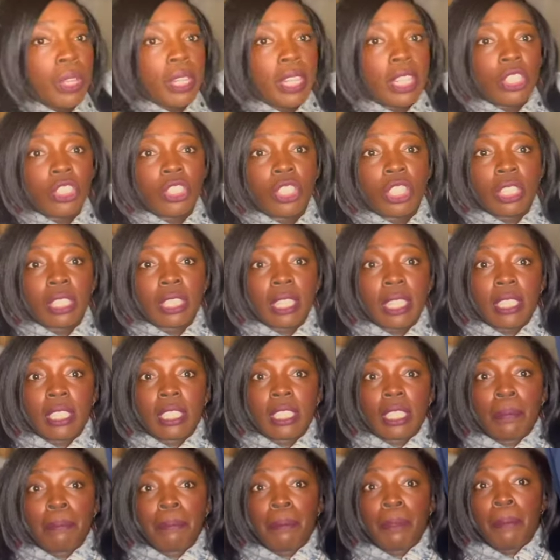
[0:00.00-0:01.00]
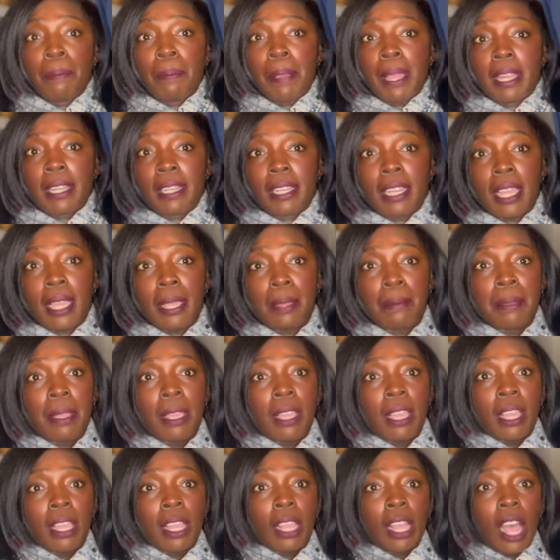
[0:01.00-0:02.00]
It's just a simple button up
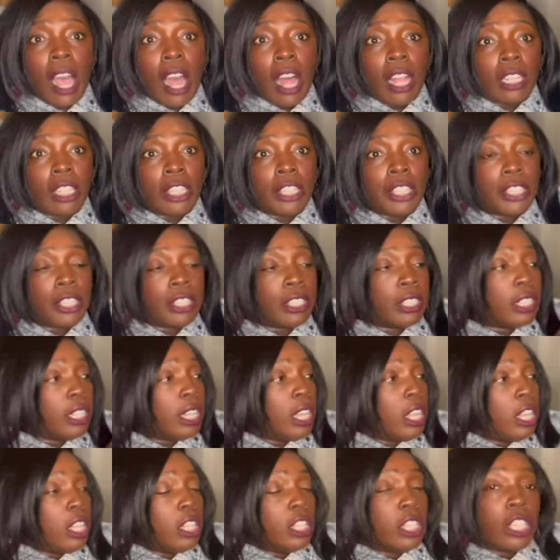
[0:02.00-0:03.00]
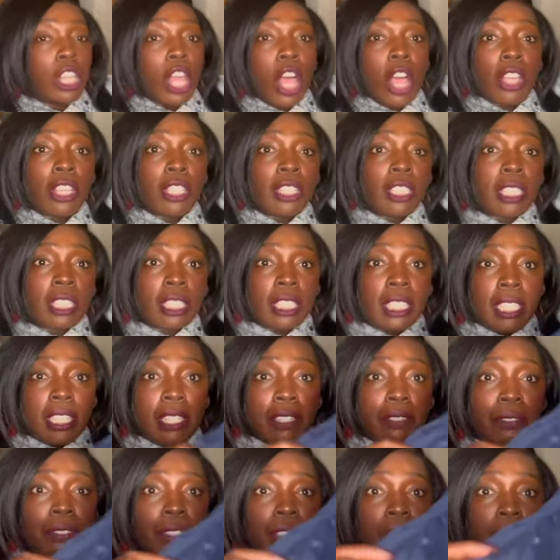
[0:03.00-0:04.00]
collar, long
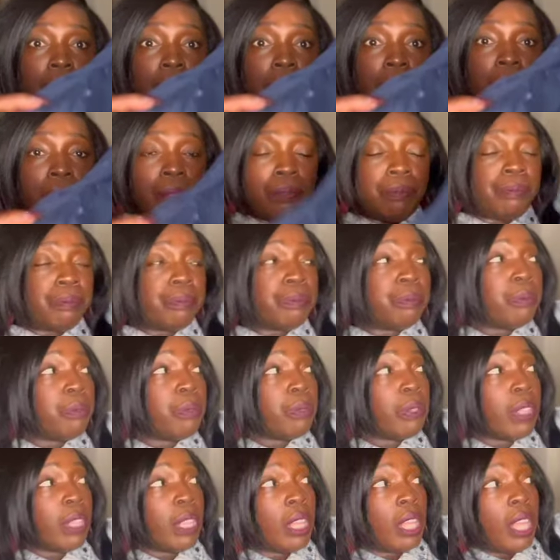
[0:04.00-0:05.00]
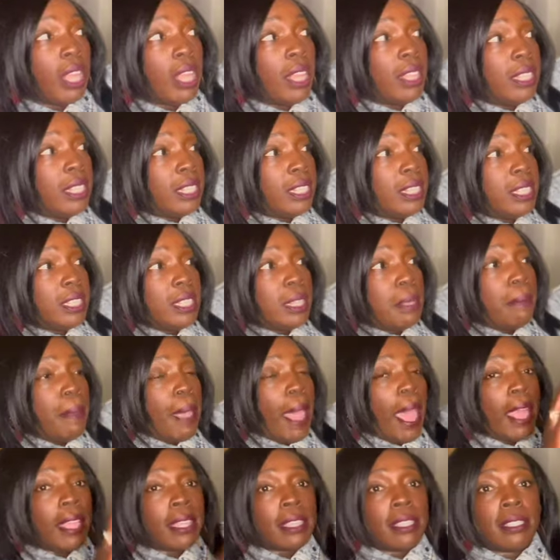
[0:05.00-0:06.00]
sleeves. And this is the
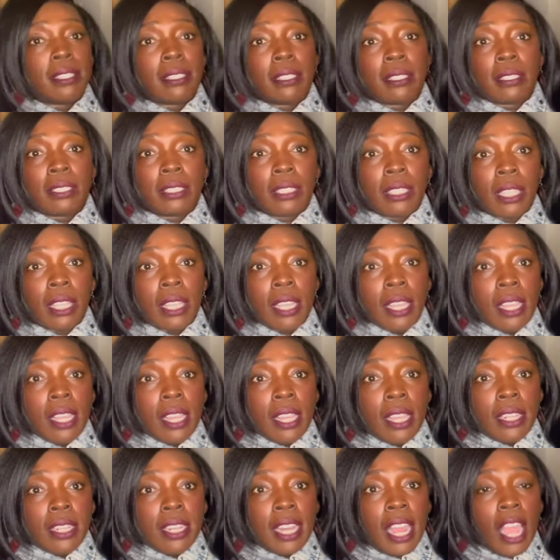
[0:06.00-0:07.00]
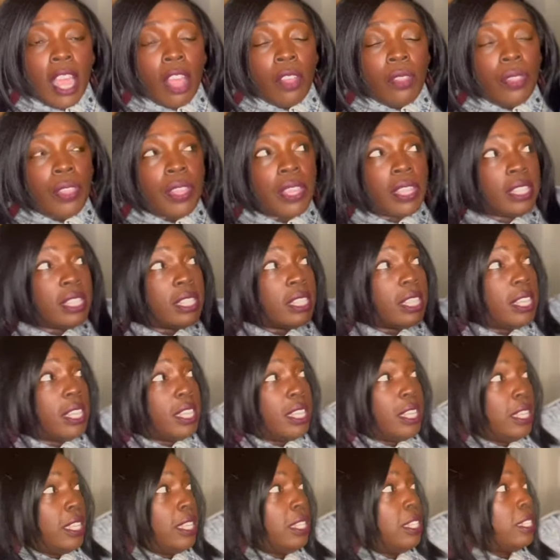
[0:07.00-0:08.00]
back. Now this
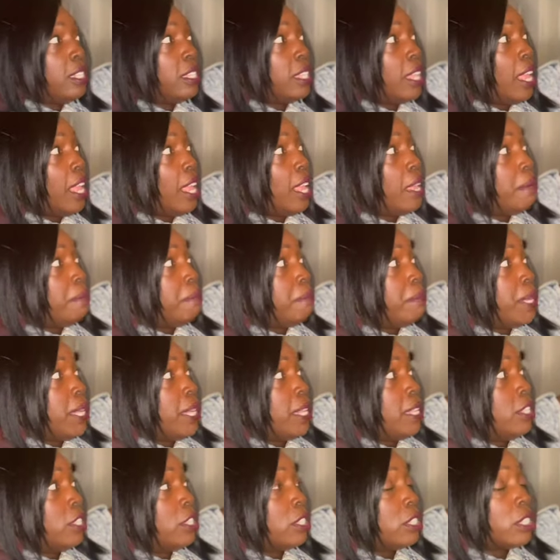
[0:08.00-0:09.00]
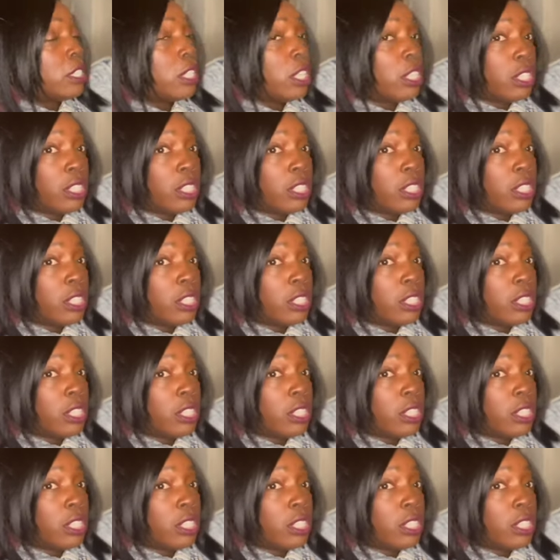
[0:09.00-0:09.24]
is a men's